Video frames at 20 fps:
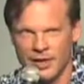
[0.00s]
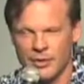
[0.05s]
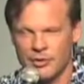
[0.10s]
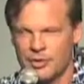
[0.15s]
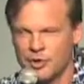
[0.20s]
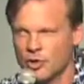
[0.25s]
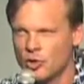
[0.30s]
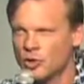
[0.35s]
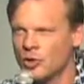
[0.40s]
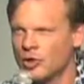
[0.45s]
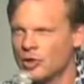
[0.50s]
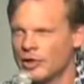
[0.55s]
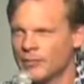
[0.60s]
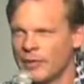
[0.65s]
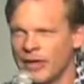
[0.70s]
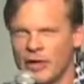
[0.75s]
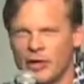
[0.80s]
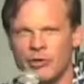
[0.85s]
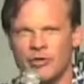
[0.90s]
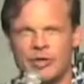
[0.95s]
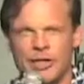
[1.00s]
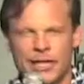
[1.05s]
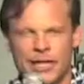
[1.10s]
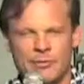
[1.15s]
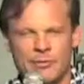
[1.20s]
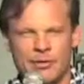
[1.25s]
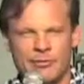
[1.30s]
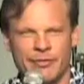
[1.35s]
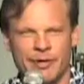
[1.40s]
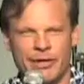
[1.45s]
I was Googling my own
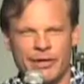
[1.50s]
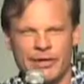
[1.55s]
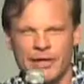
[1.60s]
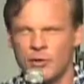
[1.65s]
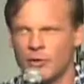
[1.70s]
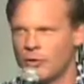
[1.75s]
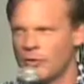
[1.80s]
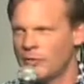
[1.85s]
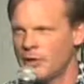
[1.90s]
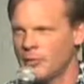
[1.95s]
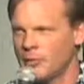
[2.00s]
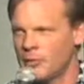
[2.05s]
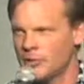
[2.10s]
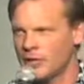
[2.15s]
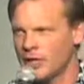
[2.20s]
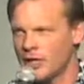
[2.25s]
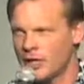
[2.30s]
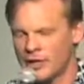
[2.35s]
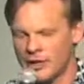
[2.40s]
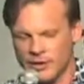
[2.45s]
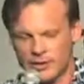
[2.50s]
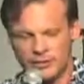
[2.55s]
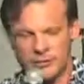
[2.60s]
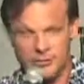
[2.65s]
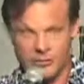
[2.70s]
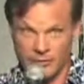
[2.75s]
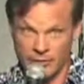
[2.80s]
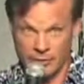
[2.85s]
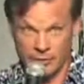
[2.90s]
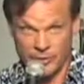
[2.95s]
name to find out what people were talking,
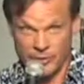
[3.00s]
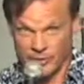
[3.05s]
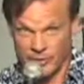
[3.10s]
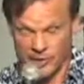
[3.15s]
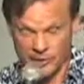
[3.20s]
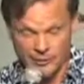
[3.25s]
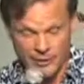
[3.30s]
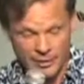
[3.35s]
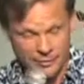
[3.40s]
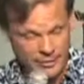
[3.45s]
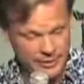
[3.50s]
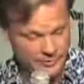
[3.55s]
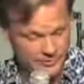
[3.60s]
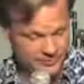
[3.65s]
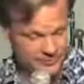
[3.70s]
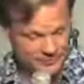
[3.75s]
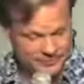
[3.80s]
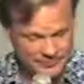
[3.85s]
what they were saying about me.